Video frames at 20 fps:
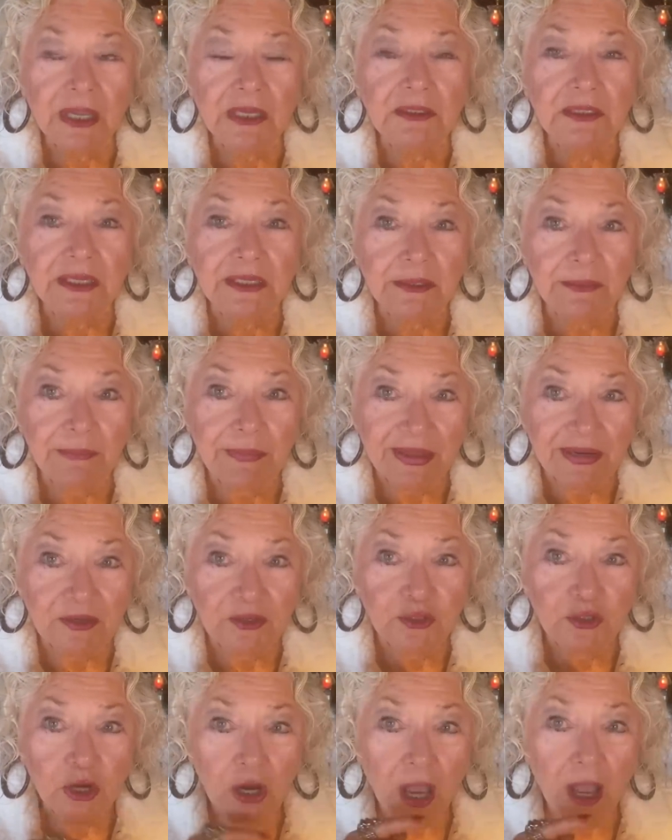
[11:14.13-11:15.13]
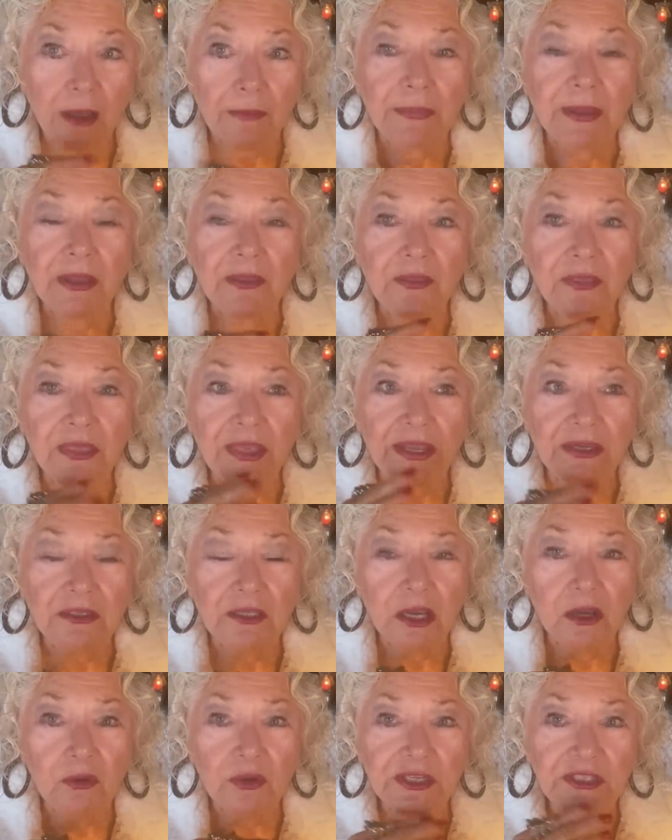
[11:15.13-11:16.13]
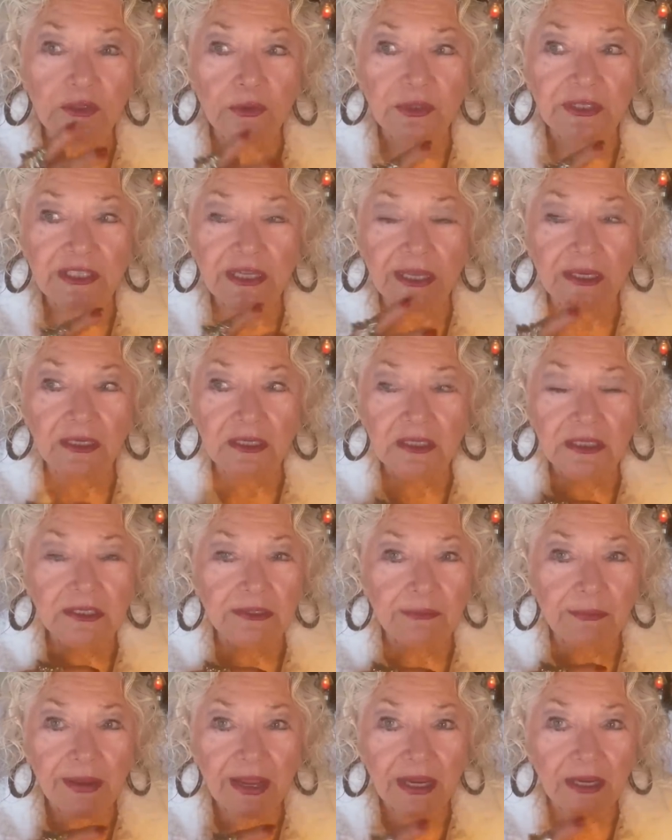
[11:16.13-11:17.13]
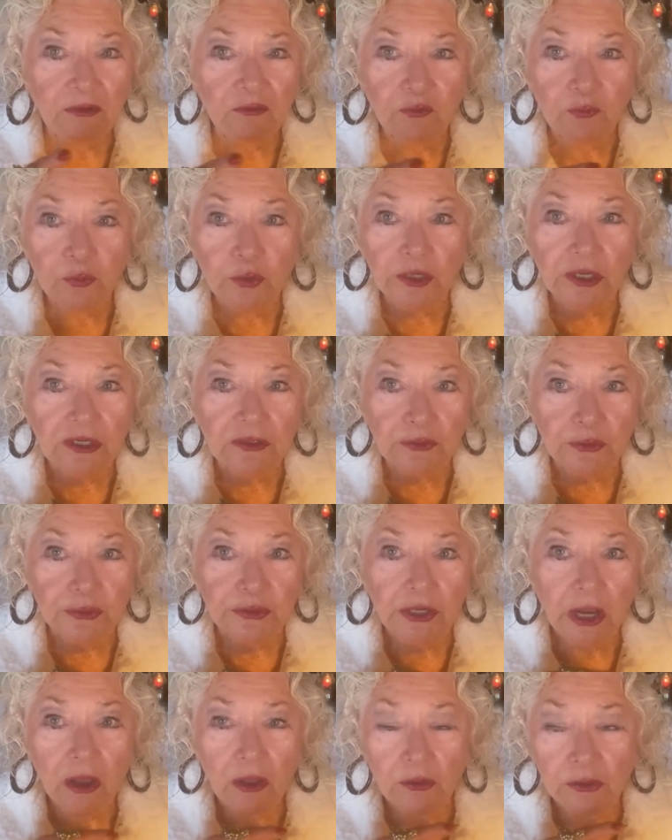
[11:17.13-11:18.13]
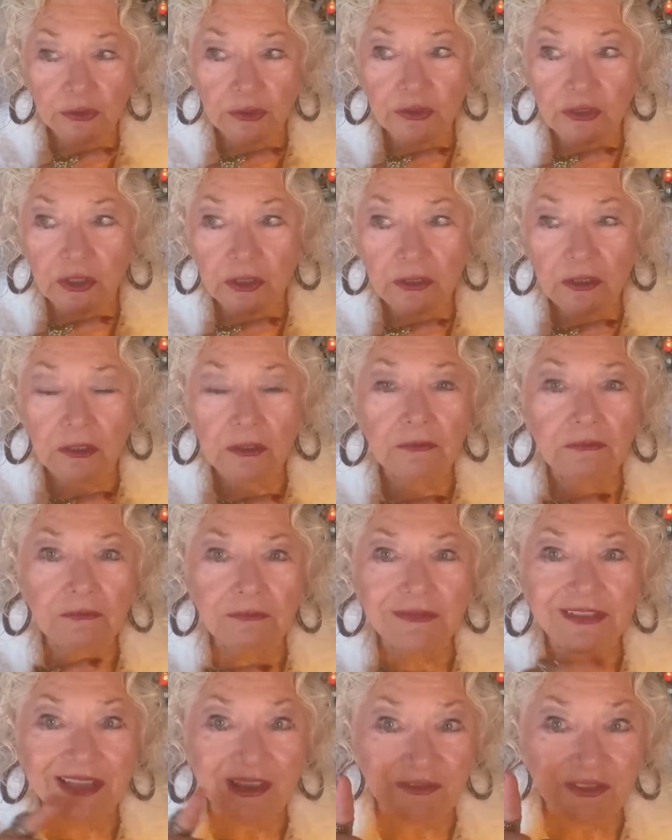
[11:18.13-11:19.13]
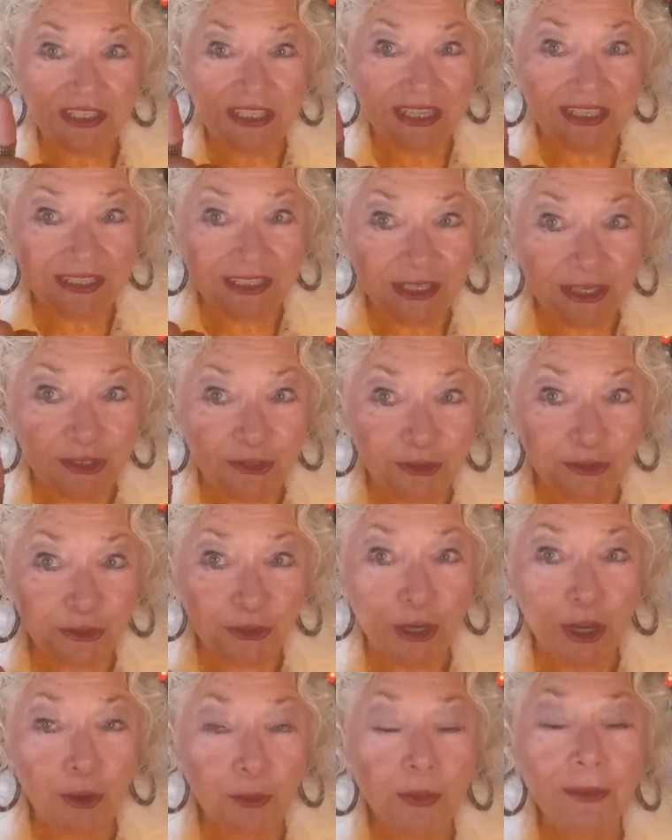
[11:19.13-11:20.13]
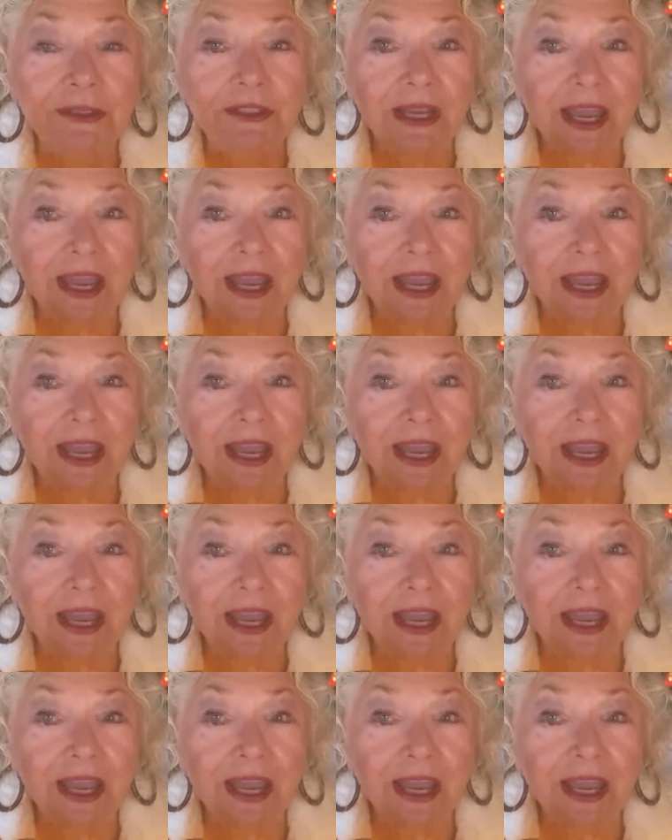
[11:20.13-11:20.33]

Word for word: did a better job than going to a dentist and paying $400 17 years ago to